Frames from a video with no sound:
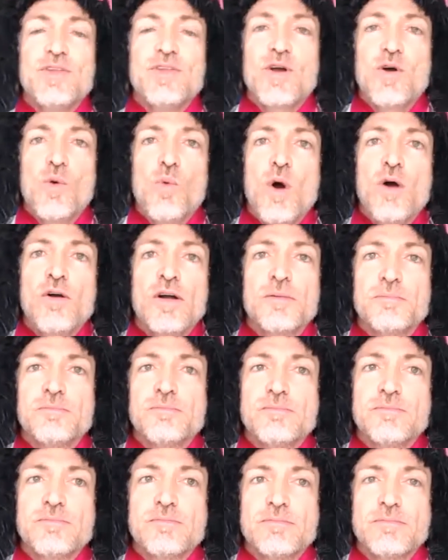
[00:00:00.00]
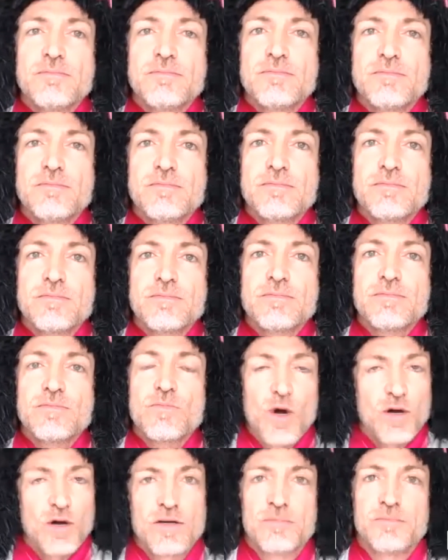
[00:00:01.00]
Welcome.
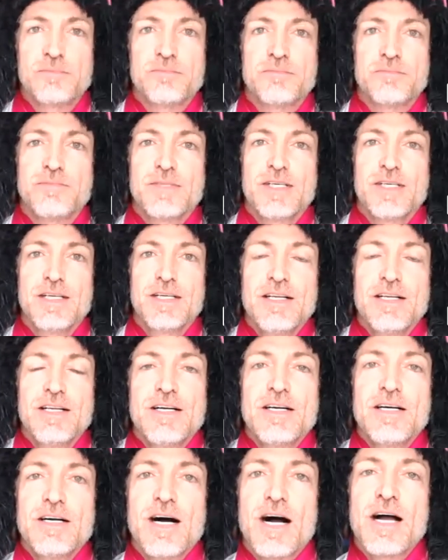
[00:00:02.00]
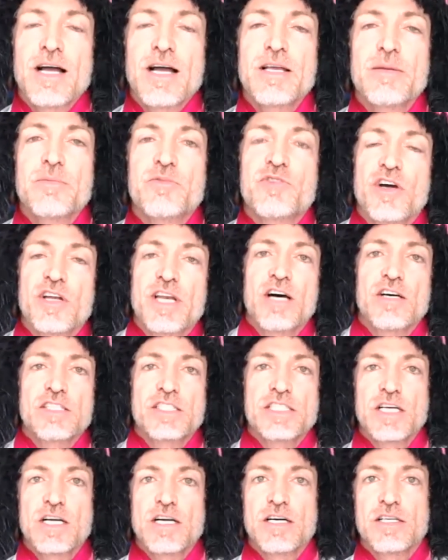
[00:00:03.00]
Welcome. I am John
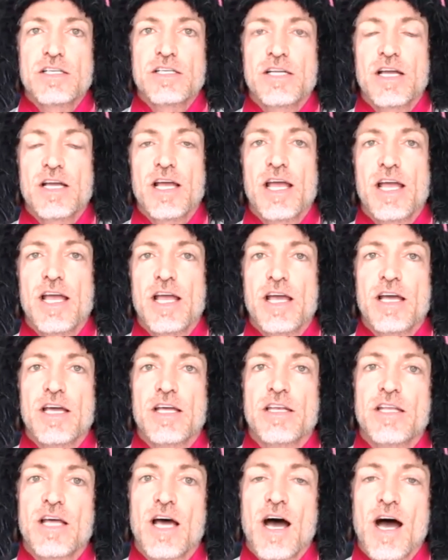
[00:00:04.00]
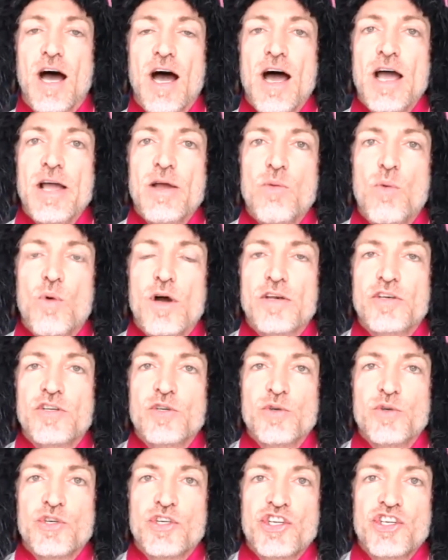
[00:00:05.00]
Halcyon, and I want
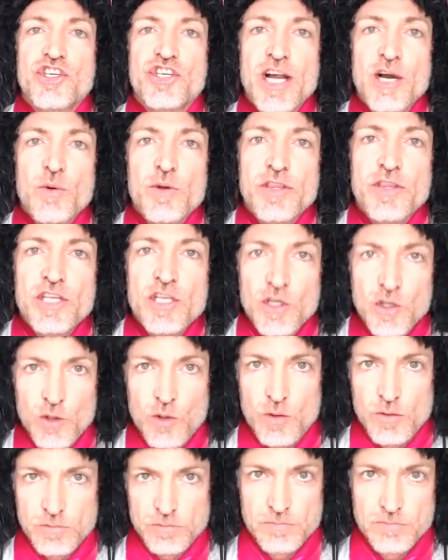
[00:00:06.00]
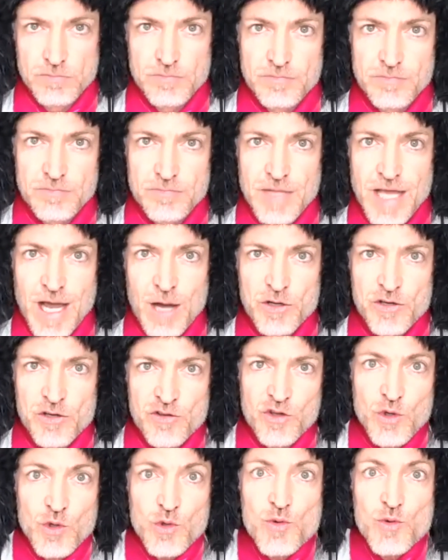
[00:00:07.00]
to share with you how to
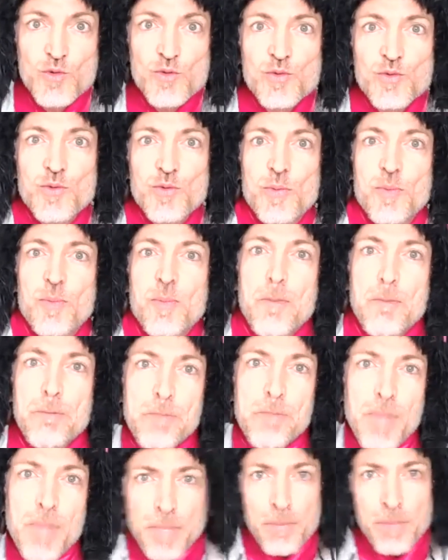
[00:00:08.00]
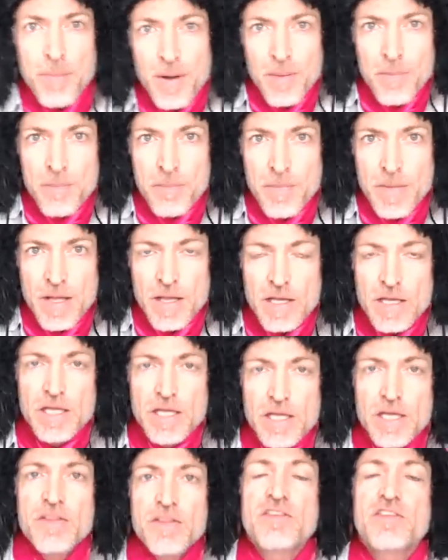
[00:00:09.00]
Zoom. Bum, bum, bum.
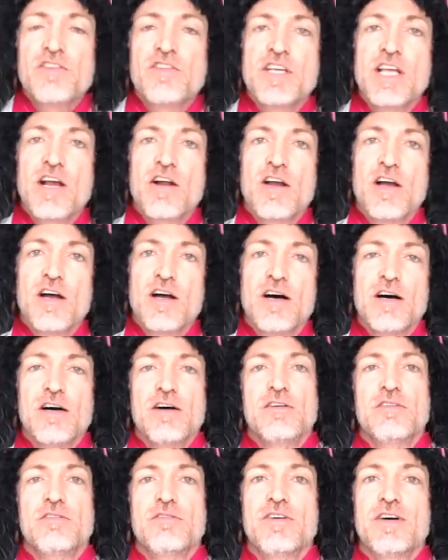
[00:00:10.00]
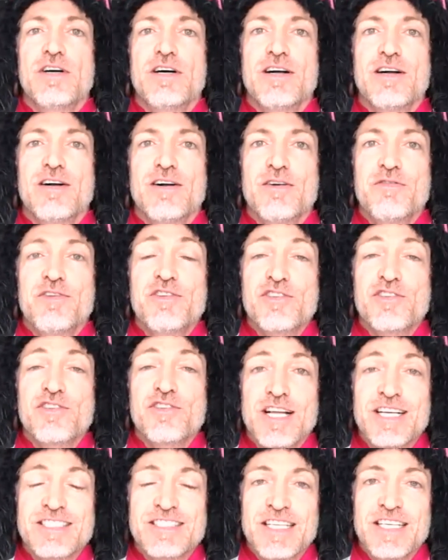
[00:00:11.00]
This is the era of physical
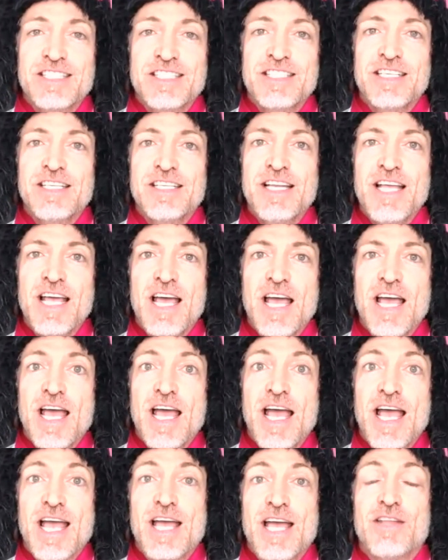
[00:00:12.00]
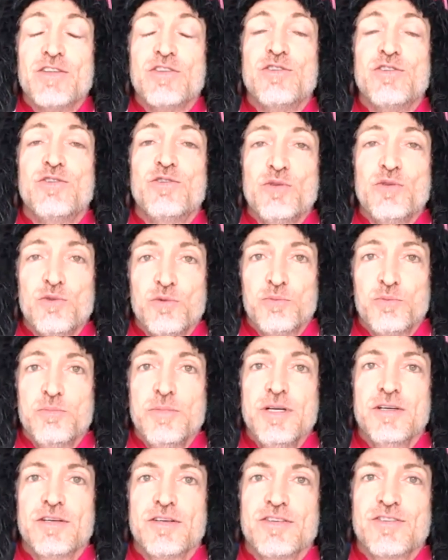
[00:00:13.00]
isolation and
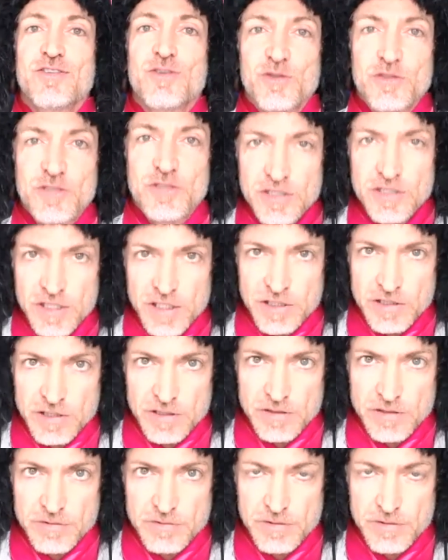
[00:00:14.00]
Zoom socialization.